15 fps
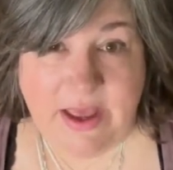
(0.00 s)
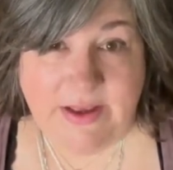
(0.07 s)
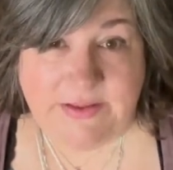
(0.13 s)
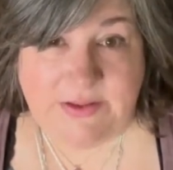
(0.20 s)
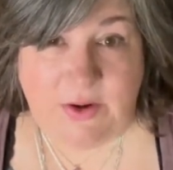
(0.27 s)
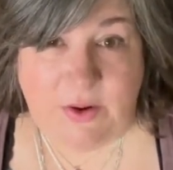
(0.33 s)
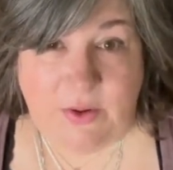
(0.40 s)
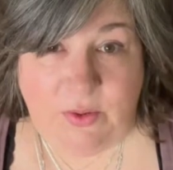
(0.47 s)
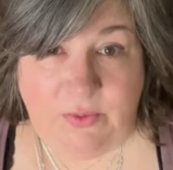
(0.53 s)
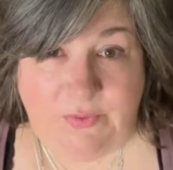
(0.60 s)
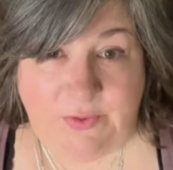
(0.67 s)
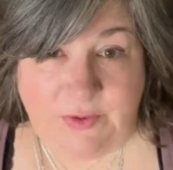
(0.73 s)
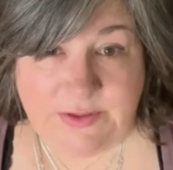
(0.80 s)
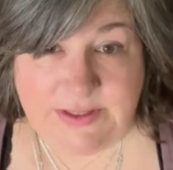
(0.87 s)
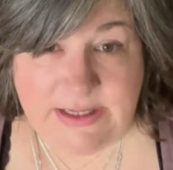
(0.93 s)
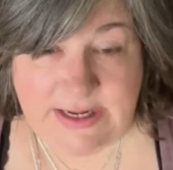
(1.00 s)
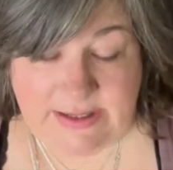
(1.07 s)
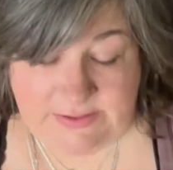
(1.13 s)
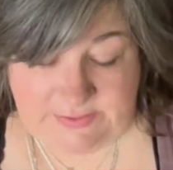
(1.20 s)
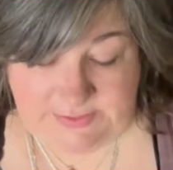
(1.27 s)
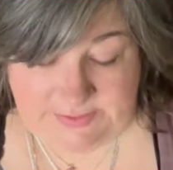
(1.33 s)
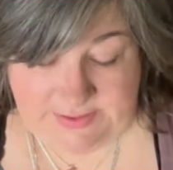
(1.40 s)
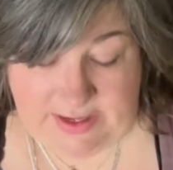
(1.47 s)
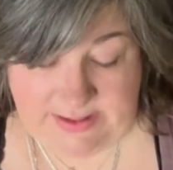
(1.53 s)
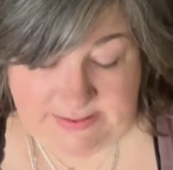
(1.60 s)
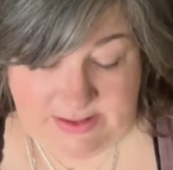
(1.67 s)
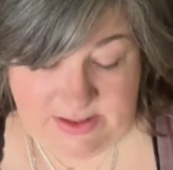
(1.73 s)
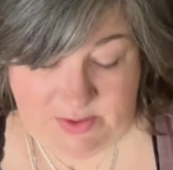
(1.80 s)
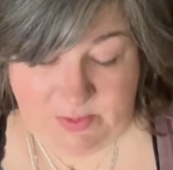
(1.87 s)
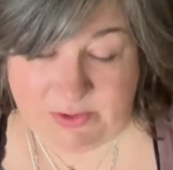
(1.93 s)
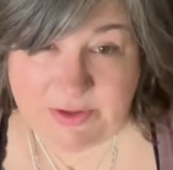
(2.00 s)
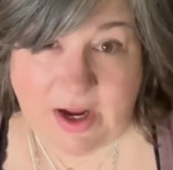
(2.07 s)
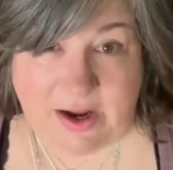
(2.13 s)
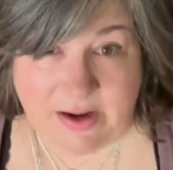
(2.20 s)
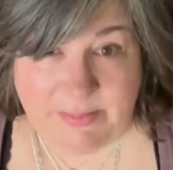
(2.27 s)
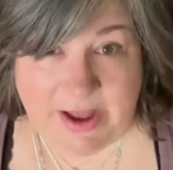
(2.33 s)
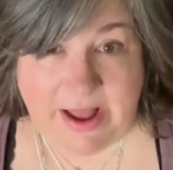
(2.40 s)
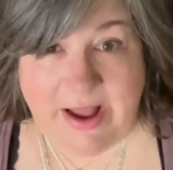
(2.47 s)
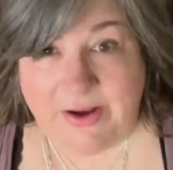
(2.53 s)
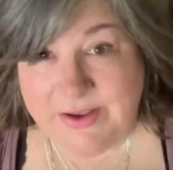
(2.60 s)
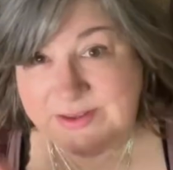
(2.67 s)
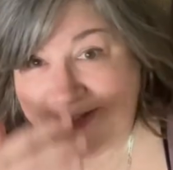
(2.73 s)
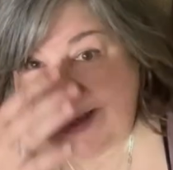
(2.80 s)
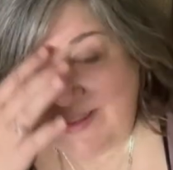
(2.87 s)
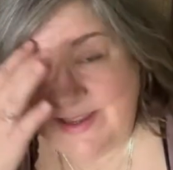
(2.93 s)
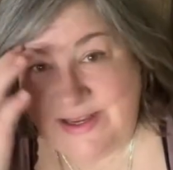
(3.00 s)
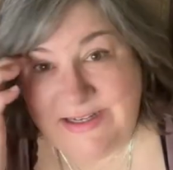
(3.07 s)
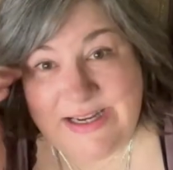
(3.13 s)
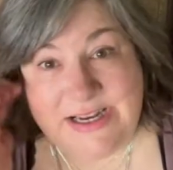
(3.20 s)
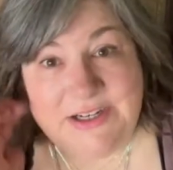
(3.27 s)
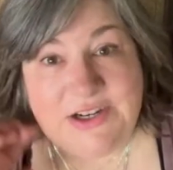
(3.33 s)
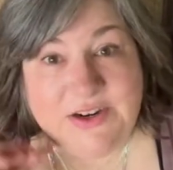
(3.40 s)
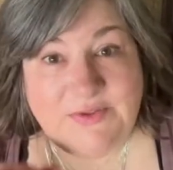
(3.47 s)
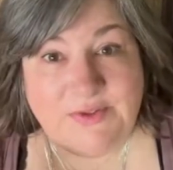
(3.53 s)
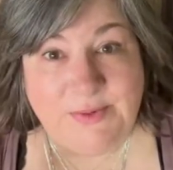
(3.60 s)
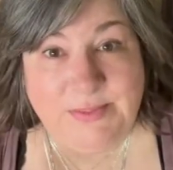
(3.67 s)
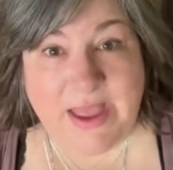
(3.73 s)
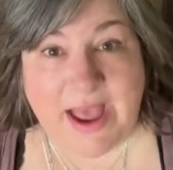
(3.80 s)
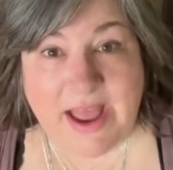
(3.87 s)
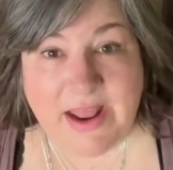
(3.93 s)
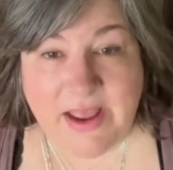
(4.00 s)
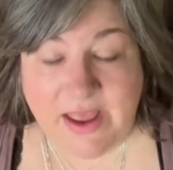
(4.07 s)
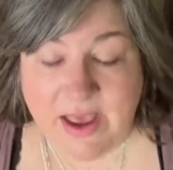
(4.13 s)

So first an exercise, and then we'll talk about how you set the intention from that.